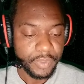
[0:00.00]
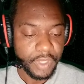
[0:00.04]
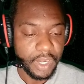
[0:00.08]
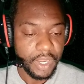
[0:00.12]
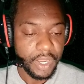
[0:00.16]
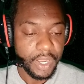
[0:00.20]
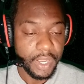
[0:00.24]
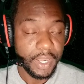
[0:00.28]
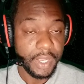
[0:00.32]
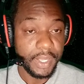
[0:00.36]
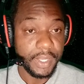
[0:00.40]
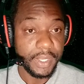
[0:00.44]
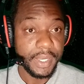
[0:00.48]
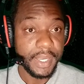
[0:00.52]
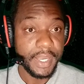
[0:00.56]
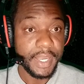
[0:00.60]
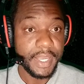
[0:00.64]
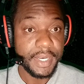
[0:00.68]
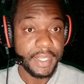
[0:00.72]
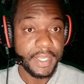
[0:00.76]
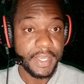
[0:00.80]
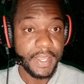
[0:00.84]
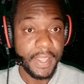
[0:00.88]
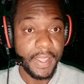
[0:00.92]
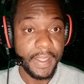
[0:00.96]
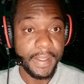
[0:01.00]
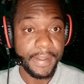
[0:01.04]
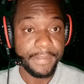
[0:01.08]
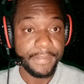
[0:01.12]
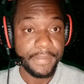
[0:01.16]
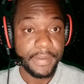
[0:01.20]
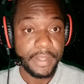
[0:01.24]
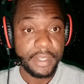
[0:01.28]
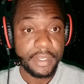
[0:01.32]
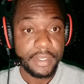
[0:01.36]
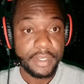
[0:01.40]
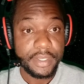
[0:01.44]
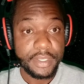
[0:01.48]
Uh, and yeah,
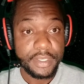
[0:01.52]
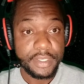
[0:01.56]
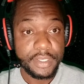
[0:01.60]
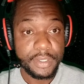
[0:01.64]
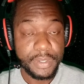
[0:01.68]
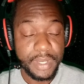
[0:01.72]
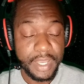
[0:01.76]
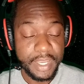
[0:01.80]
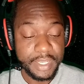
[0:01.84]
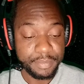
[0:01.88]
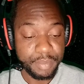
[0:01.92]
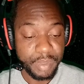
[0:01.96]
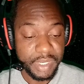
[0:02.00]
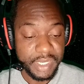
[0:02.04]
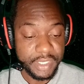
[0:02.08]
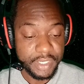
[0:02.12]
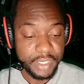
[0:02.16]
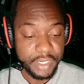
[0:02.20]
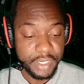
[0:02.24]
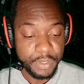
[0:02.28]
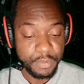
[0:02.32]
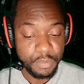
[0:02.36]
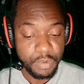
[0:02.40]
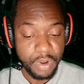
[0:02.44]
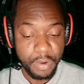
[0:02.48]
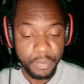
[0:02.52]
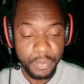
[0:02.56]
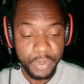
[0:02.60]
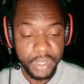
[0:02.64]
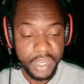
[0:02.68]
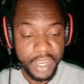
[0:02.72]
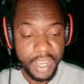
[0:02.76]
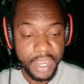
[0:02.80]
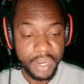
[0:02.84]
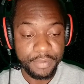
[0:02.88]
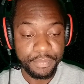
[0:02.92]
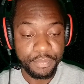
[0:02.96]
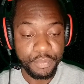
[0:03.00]
so that's basically what we
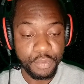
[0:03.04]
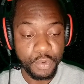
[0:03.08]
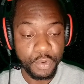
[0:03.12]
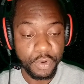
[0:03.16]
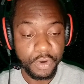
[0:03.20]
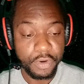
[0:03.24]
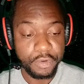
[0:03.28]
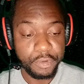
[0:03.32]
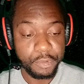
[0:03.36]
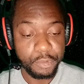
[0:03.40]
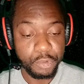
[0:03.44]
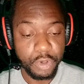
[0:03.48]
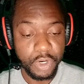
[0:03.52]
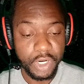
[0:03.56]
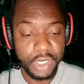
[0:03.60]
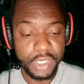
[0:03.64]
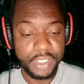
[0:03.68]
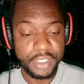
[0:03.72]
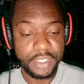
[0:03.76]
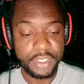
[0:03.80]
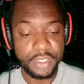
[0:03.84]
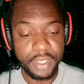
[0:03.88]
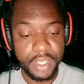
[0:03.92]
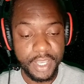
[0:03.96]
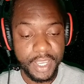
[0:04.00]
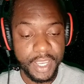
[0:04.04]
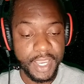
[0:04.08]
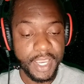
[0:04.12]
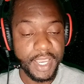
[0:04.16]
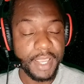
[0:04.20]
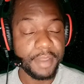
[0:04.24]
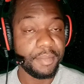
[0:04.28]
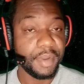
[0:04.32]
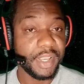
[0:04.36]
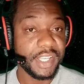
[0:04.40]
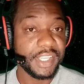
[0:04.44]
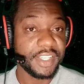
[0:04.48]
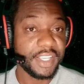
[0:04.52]
got for rewards
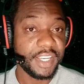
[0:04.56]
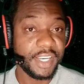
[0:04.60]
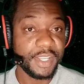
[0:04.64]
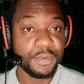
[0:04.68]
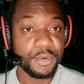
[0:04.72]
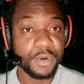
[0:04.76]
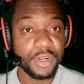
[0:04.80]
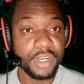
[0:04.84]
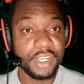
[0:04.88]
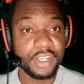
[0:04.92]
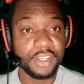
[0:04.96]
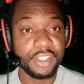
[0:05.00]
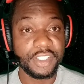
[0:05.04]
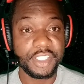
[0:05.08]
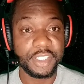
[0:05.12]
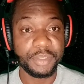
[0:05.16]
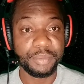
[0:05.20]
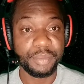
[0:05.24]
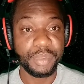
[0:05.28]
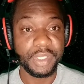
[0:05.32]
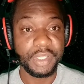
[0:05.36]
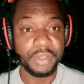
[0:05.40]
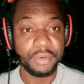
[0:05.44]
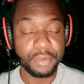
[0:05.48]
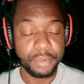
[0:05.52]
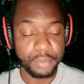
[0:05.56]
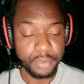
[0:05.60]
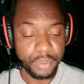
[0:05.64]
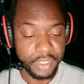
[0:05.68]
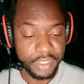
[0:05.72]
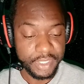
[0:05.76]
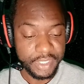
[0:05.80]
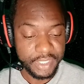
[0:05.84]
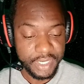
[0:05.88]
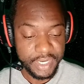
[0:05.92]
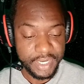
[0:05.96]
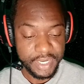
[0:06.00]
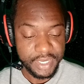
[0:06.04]
and basically what the GP
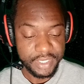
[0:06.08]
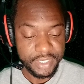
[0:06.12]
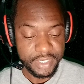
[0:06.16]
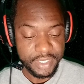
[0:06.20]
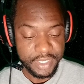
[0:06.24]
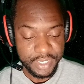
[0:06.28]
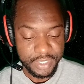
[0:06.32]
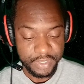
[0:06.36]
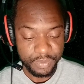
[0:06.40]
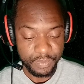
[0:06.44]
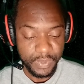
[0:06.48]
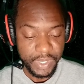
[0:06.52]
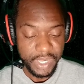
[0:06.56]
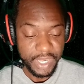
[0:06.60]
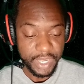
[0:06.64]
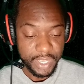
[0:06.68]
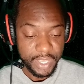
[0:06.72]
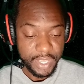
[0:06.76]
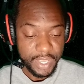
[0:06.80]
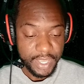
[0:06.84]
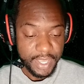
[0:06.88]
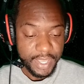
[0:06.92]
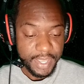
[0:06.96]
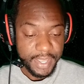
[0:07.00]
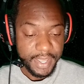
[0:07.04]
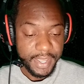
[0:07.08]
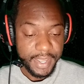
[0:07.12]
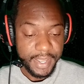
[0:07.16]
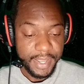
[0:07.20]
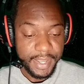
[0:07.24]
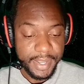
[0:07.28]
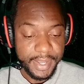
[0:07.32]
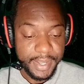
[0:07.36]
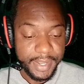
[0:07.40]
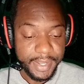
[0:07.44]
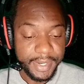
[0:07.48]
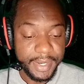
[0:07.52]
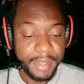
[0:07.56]
rewards is this week.
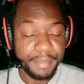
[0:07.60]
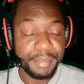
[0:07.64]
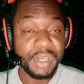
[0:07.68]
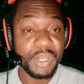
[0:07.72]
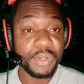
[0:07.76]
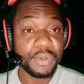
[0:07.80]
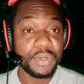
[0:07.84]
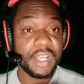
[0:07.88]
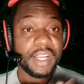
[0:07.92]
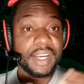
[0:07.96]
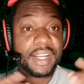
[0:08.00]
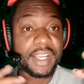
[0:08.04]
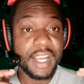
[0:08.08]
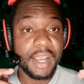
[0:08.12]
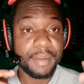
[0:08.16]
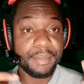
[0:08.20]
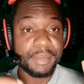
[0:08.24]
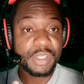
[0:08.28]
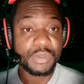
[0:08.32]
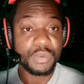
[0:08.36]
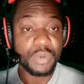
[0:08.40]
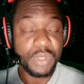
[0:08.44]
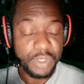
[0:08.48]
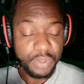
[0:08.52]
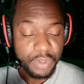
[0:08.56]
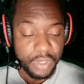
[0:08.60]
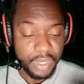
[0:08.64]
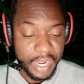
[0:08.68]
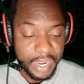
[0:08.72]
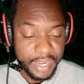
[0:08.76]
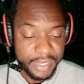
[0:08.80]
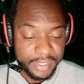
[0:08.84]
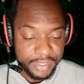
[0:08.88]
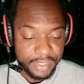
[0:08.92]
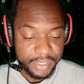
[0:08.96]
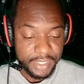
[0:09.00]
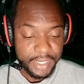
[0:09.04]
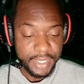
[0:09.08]
Uh, let me know down in the comments what you
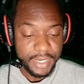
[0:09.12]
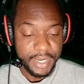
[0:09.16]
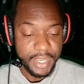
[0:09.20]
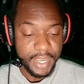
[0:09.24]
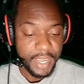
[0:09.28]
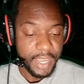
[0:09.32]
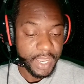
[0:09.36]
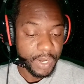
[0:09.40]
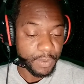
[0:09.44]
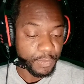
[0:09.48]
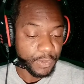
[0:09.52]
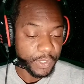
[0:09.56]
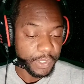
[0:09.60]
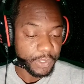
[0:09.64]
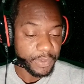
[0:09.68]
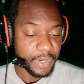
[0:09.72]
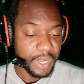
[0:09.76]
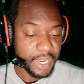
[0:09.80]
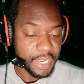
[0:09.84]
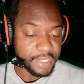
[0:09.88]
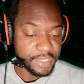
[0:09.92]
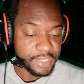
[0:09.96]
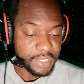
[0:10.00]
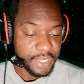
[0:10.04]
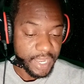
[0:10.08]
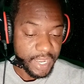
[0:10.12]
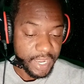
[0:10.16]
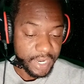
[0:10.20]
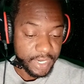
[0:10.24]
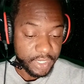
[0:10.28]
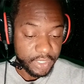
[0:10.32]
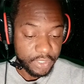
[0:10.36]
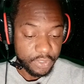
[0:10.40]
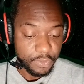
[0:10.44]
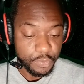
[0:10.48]
guys did and what you guys got.